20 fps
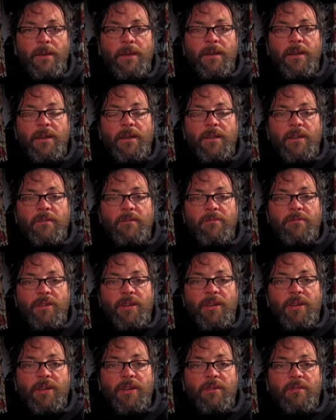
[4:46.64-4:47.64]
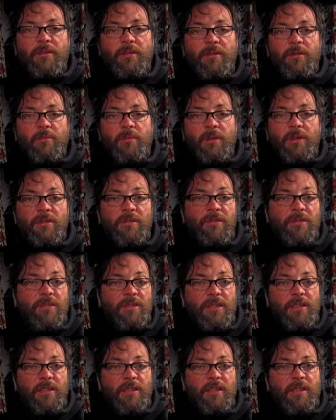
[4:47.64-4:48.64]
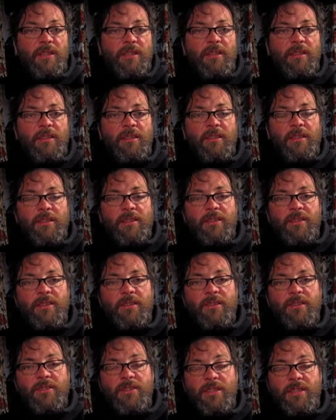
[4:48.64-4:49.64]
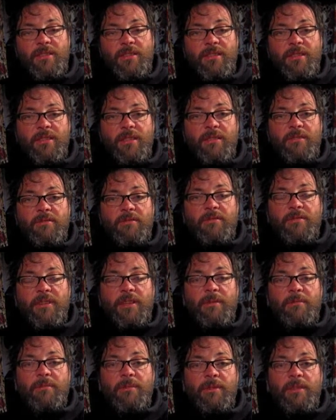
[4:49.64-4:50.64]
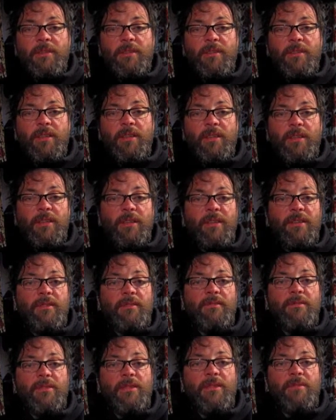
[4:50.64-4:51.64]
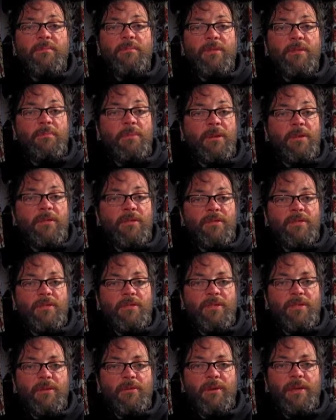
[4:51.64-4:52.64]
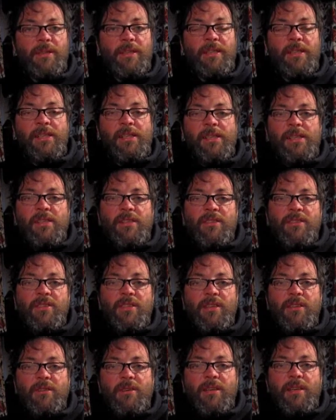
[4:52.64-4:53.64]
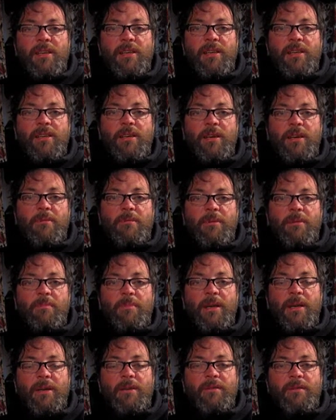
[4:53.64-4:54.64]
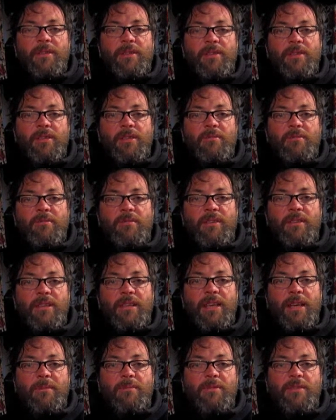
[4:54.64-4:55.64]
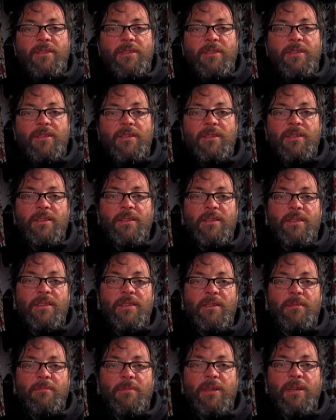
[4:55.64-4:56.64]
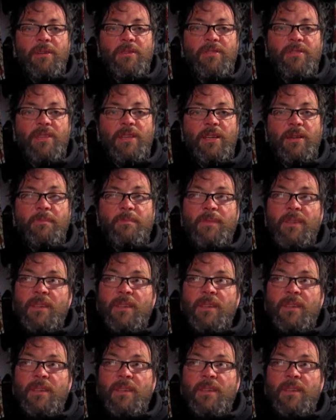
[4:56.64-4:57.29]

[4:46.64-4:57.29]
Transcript: and then Friday I've got Walton to Carlisle, and on Saturday I'll have Carlisle to Bonus and Solway. So I'm about, in terms of elapsed miles now,